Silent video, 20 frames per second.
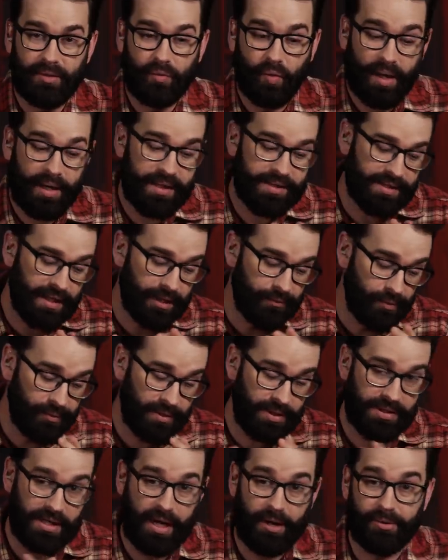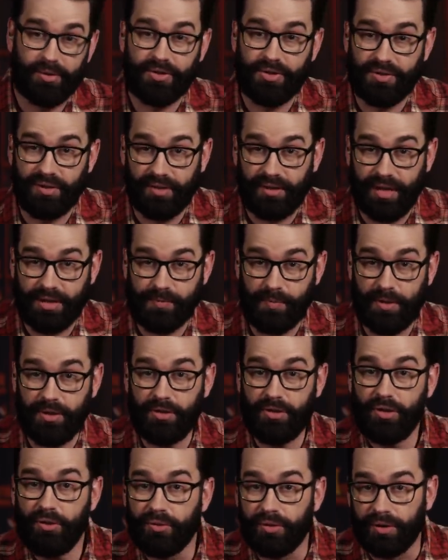Why is that? Well, because Howard Stern has
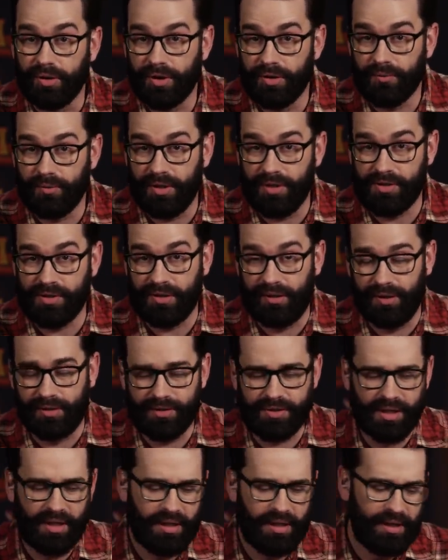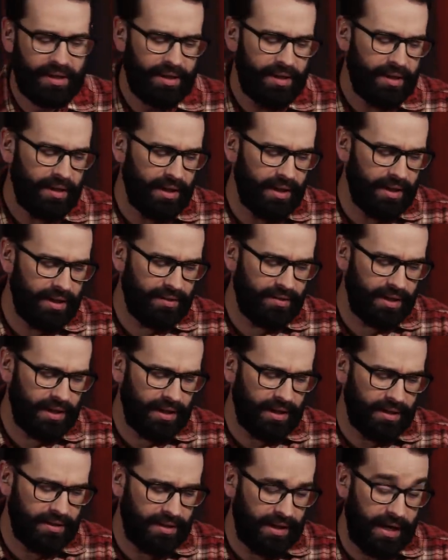been neutered in recent years. And,
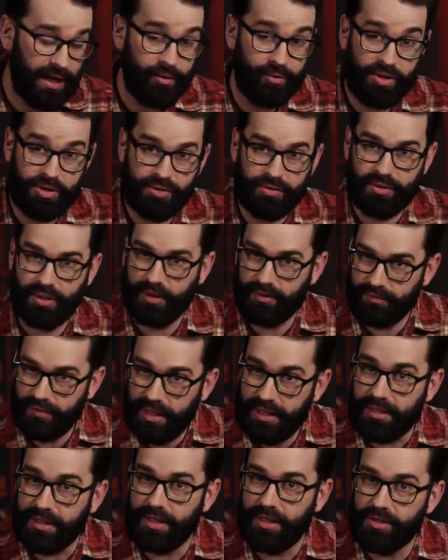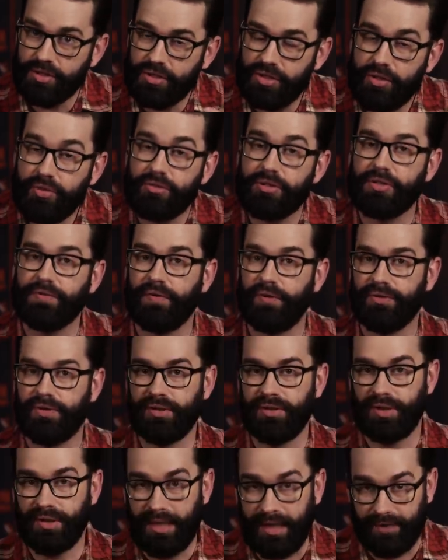uh, and now he's convenient. He's useful
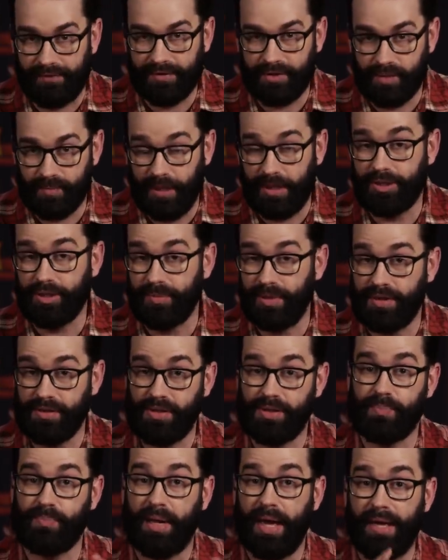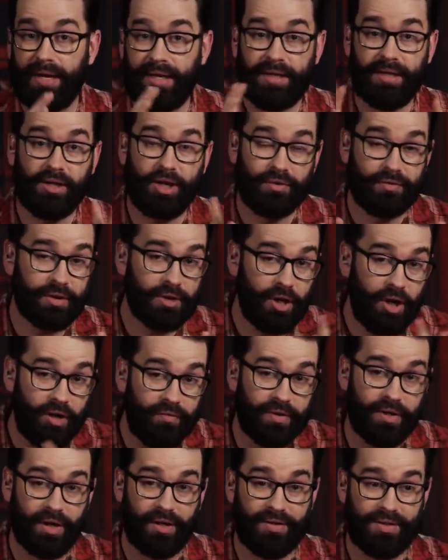to the left, especially because he's panicking over
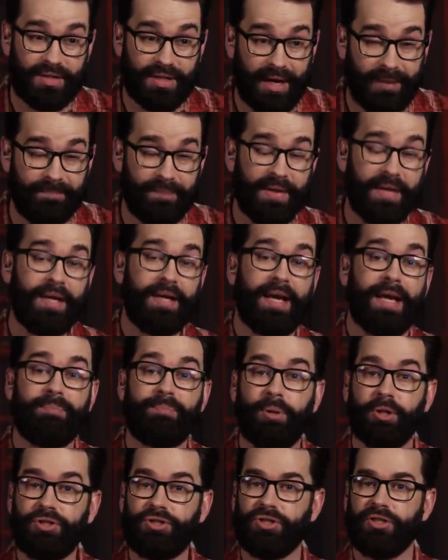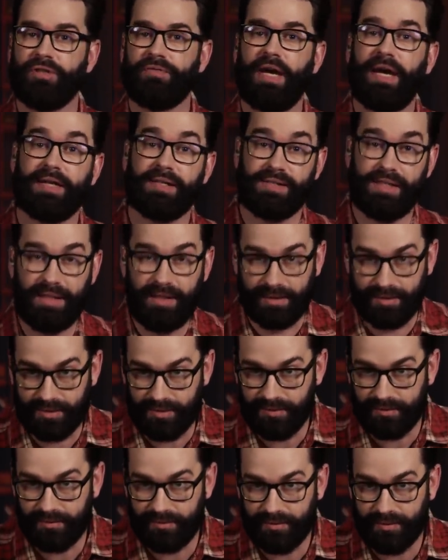COVID all the time and pushing the
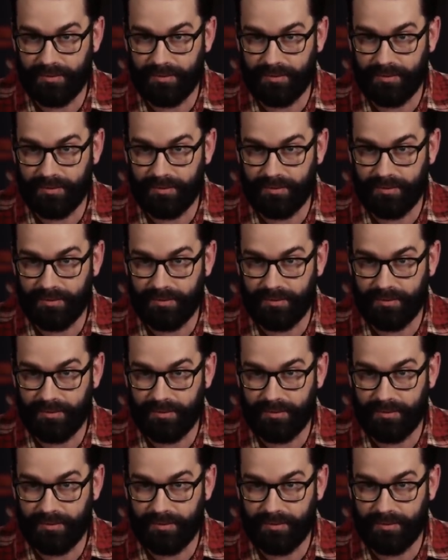vaccines.